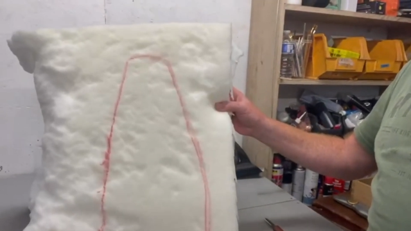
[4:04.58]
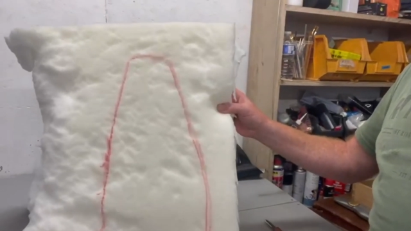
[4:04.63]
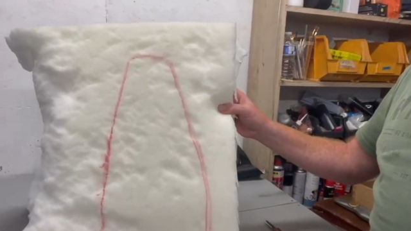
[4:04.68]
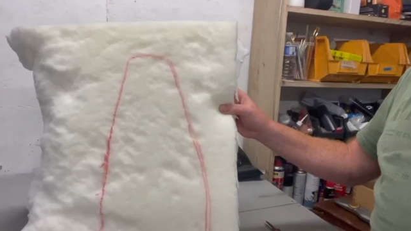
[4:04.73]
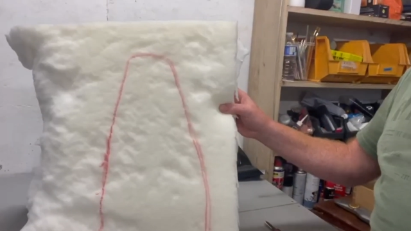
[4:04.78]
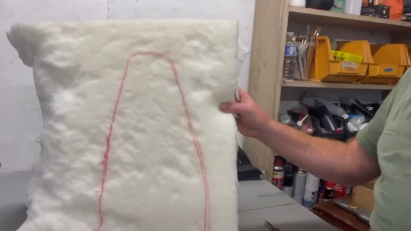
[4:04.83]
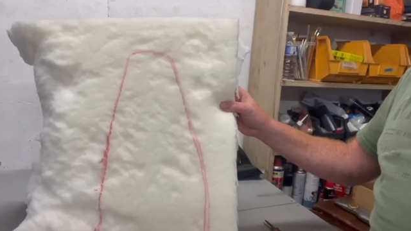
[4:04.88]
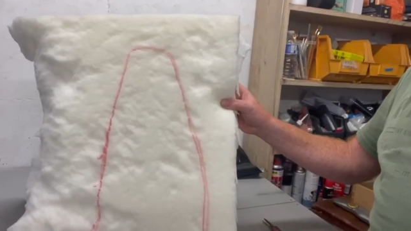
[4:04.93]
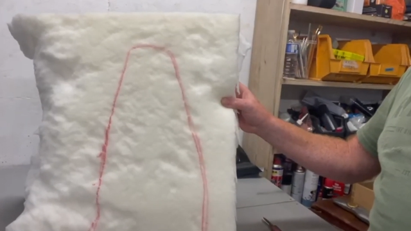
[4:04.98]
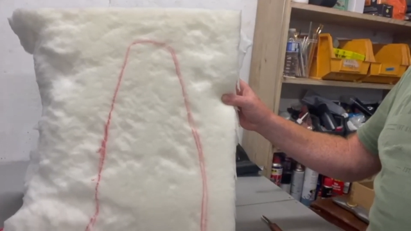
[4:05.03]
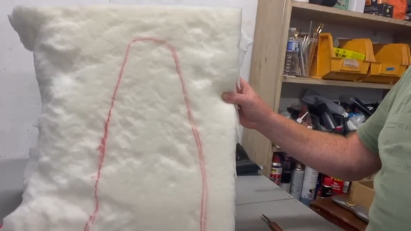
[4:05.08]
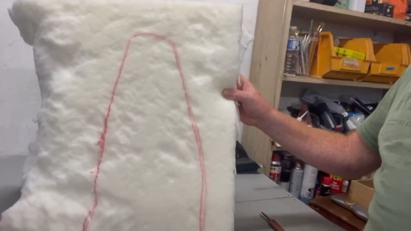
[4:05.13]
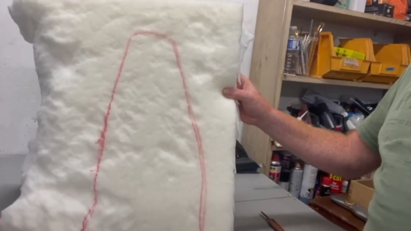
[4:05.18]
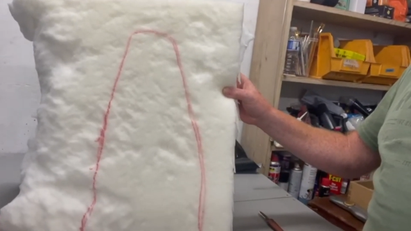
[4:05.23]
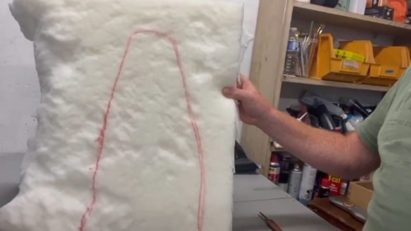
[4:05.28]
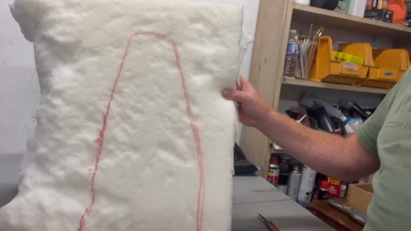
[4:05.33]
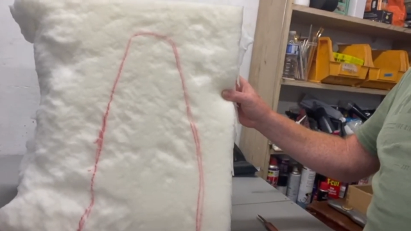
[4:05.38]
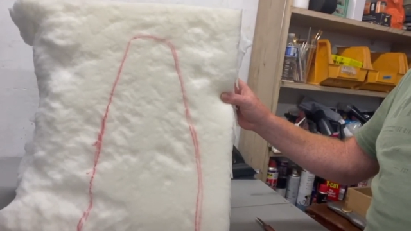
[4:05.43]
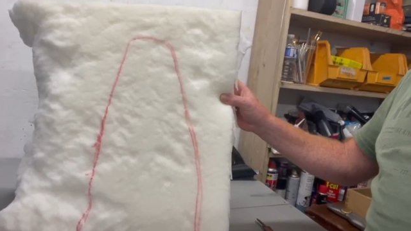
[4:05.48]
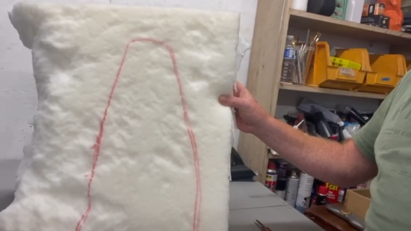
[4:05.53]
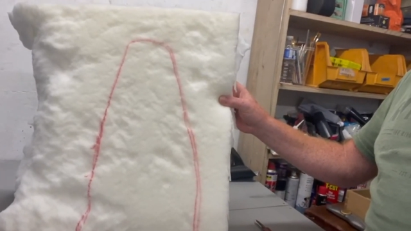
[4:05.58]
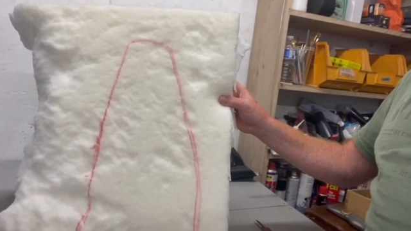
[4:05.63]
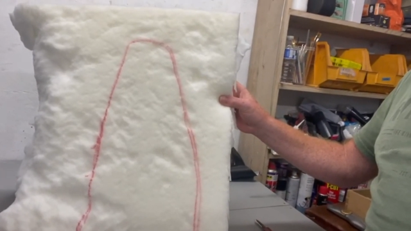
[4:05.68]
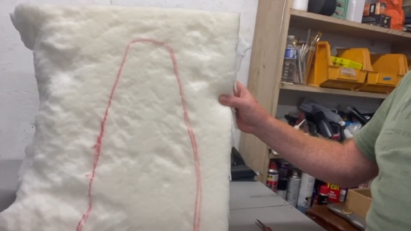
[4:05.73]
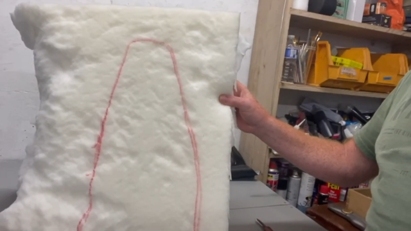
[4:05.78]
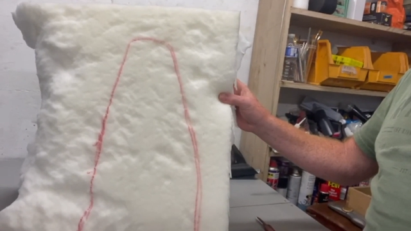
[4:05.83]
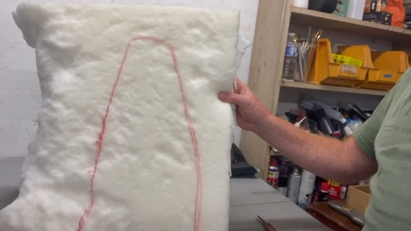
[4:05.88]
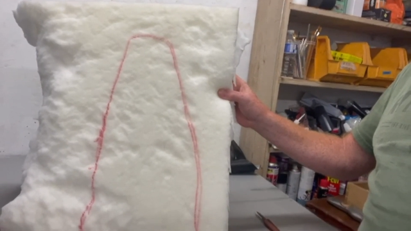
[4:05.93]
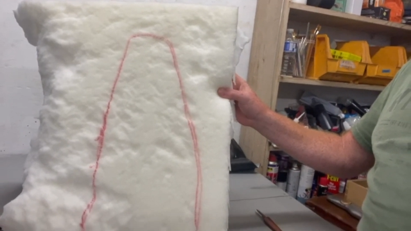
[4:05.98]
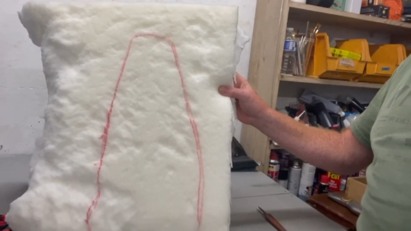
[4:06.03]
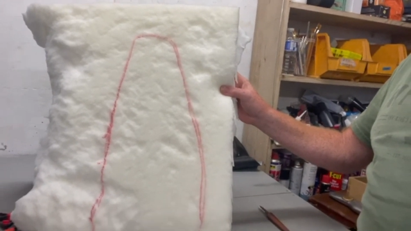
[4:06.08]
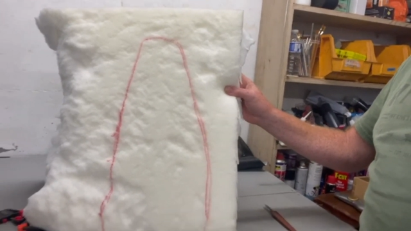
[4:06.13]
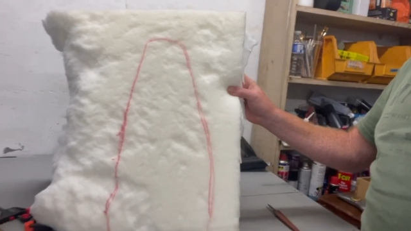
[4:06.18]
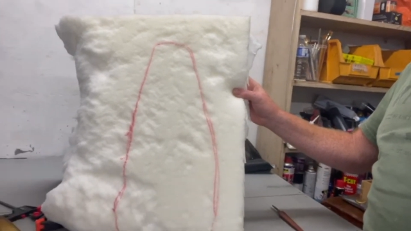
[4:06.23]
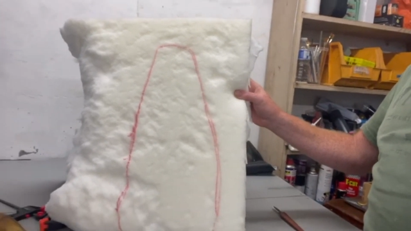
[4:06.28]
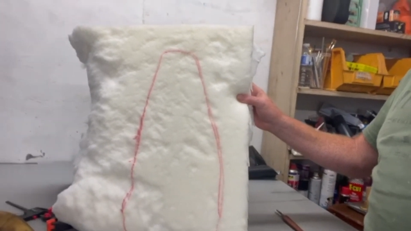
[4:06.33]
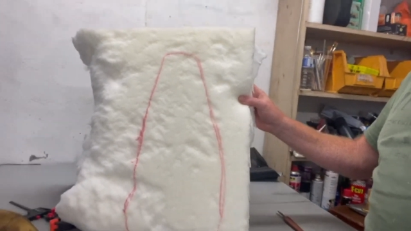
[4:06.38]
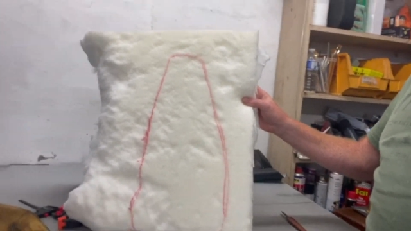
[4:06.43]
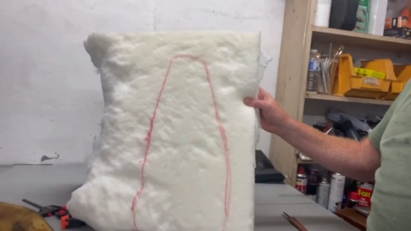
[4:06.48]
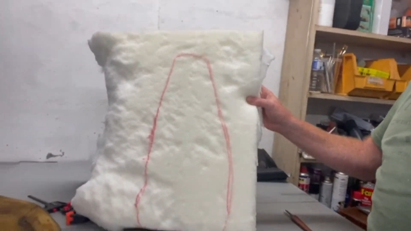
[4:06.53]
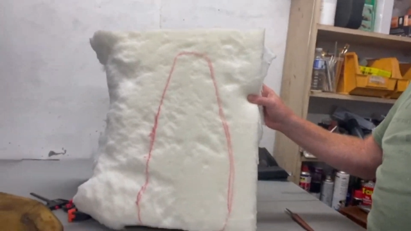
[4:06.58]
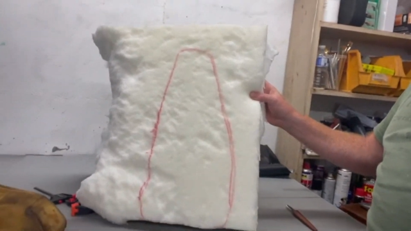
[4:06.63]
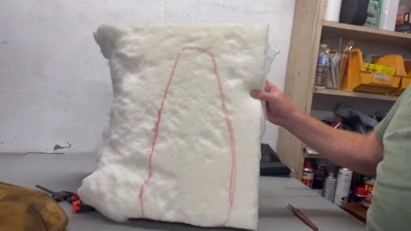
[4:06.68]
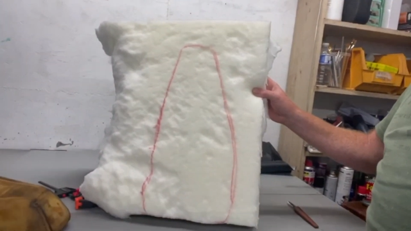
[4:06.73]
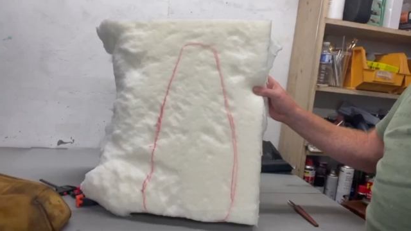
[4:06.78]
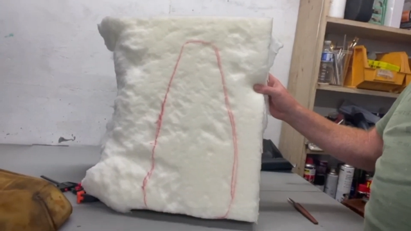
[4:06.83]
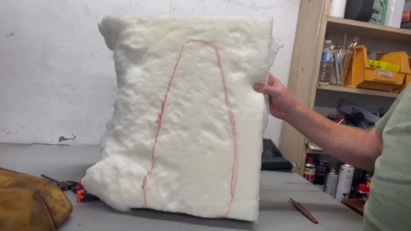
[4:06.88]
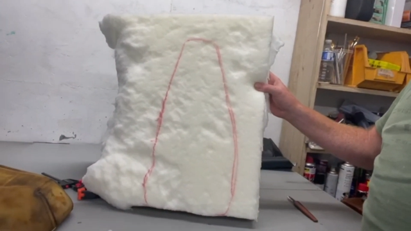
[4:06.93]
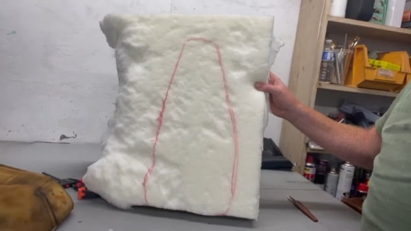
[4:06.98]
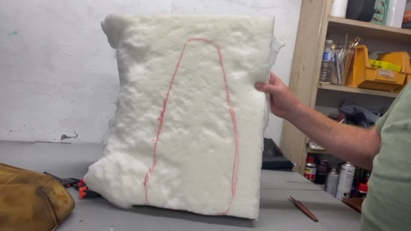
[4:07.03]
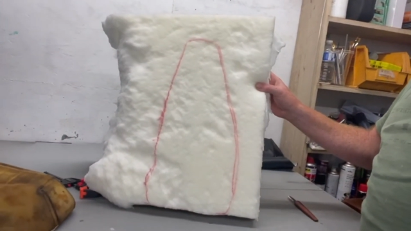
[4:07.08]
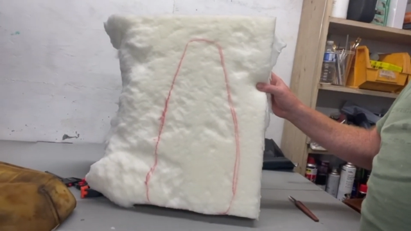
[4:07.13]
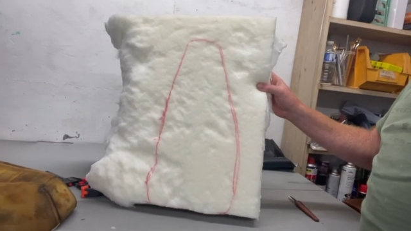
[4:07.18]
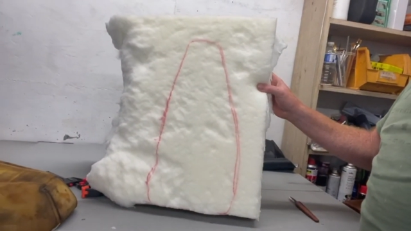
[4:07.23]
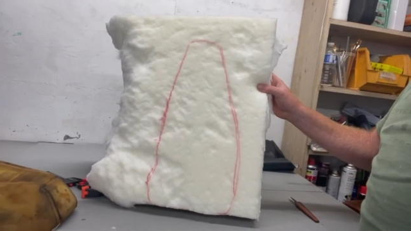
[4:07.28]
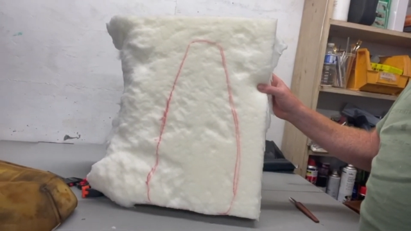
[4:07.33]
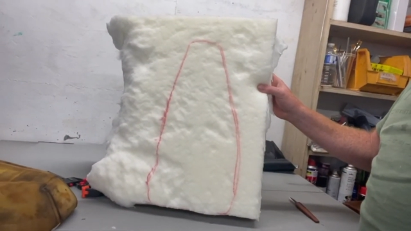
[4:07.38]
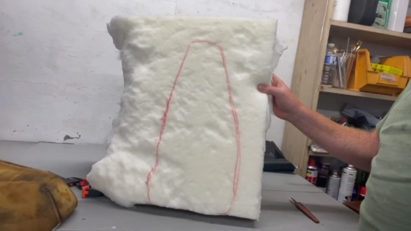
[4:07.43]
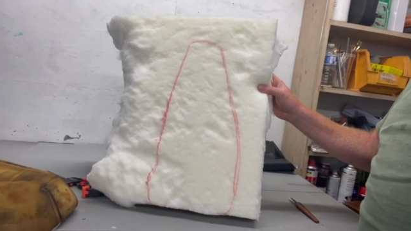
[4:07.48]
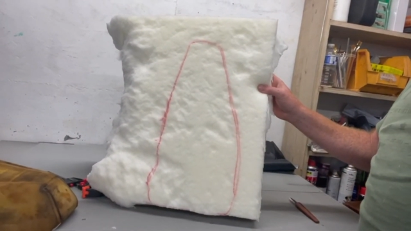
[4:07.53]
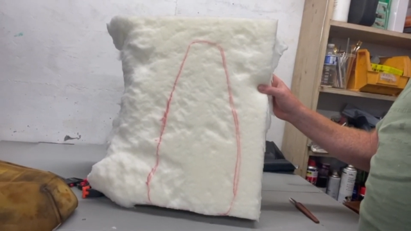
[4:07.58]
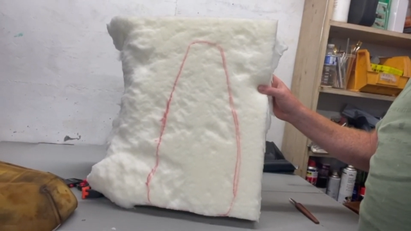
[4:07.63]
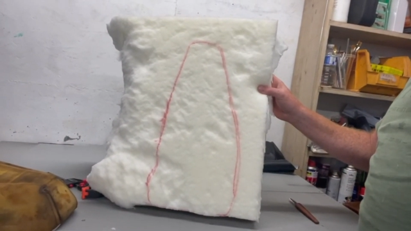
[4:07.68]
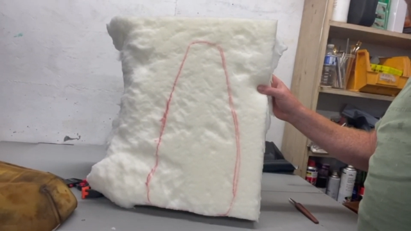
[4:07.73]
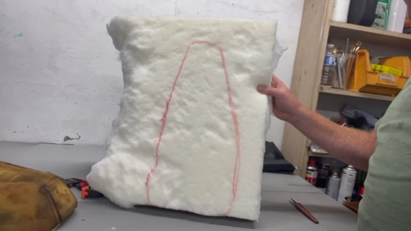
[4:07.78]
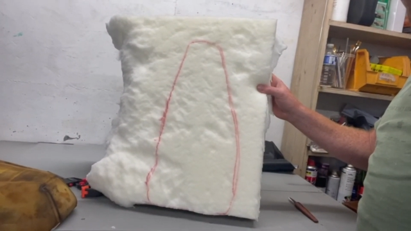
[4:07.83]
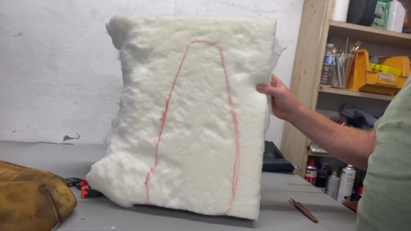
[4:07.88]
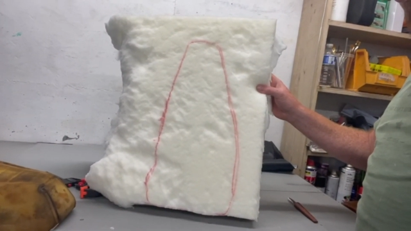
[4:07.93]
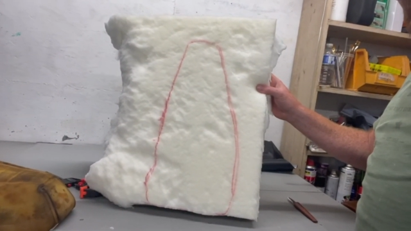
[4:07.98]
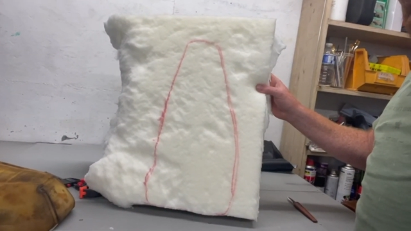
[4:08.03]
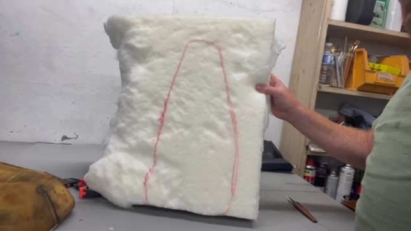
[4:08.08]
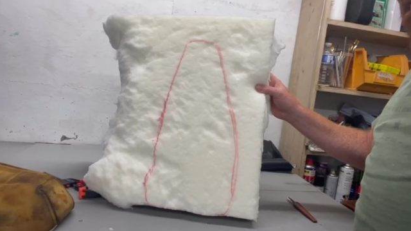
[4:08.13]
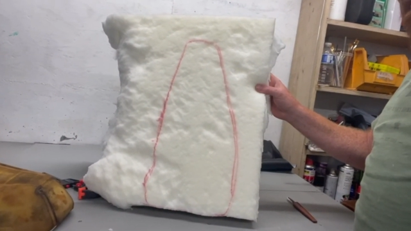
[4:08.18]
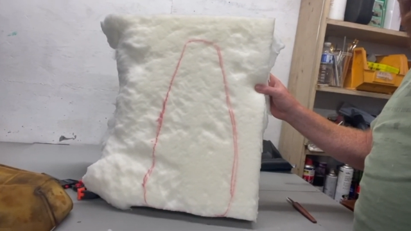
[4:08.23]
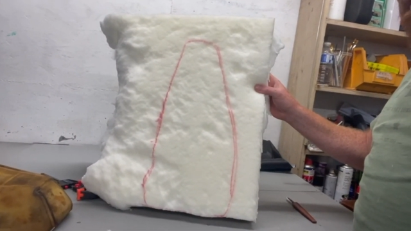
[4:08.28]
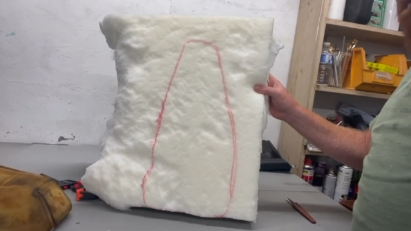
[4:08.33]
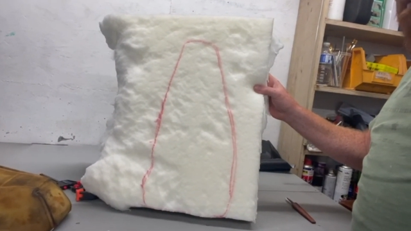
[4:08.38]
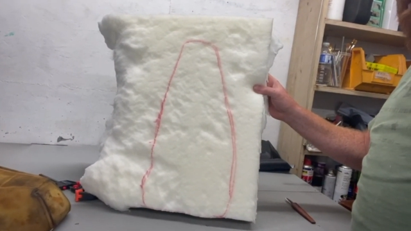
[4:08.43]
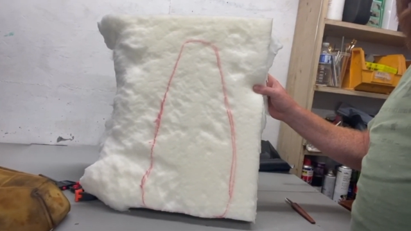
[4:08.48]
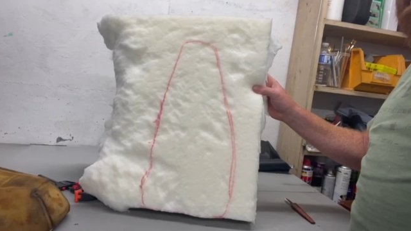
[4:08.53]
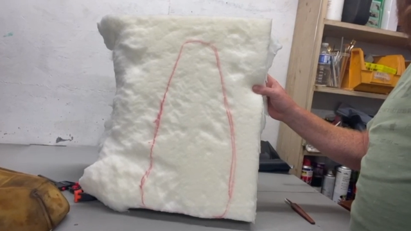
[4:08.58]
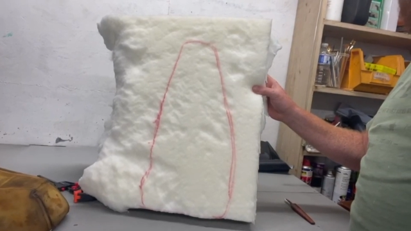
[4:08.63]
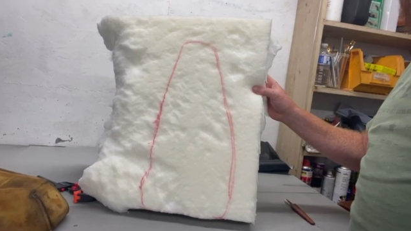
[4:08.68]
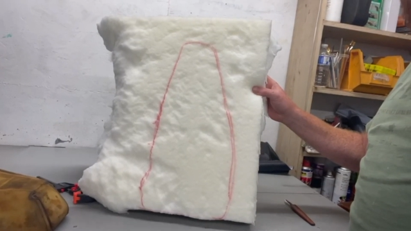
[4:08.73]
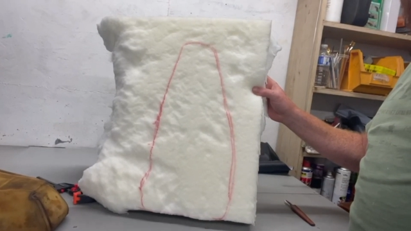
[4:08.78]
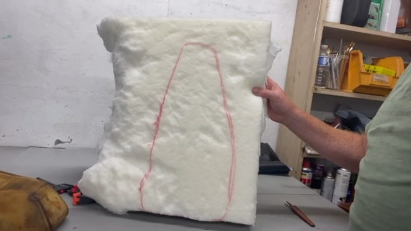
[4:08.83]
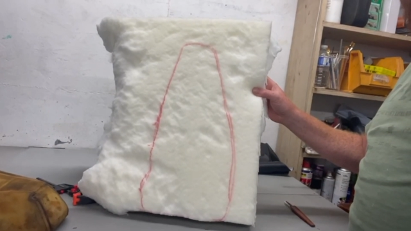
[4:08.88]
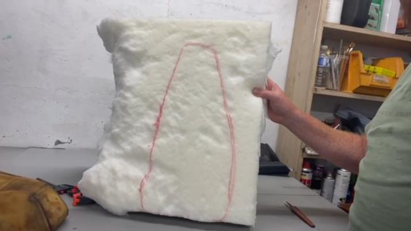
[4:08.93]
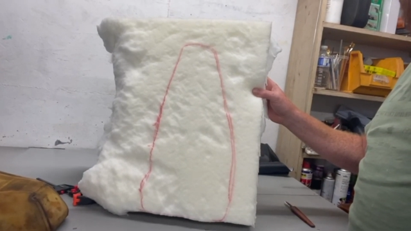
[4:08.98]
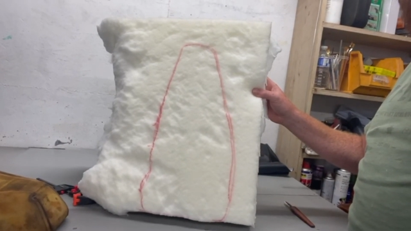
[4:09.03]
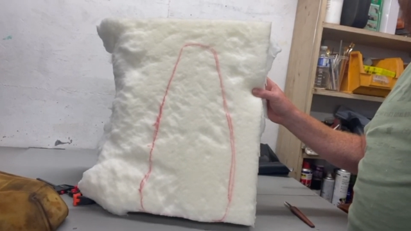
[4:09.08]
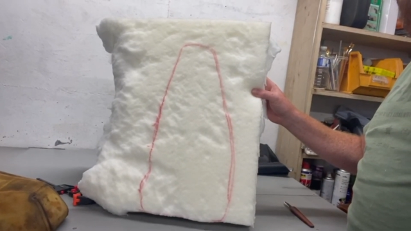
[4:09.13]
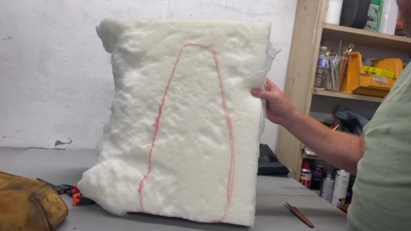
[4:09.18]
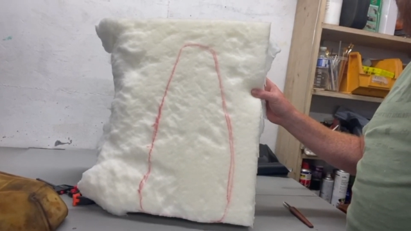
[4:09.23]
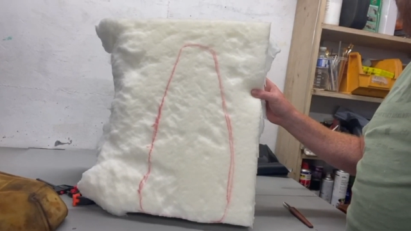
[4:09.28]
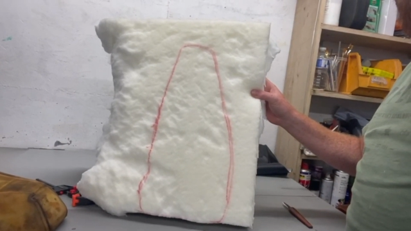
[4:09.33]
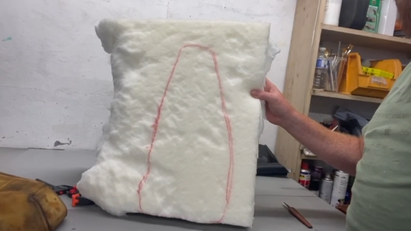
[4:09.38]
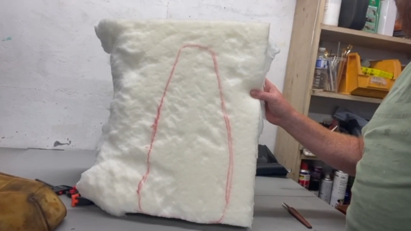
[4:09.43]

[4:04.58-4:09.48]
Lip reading: [unreadable: no face in view]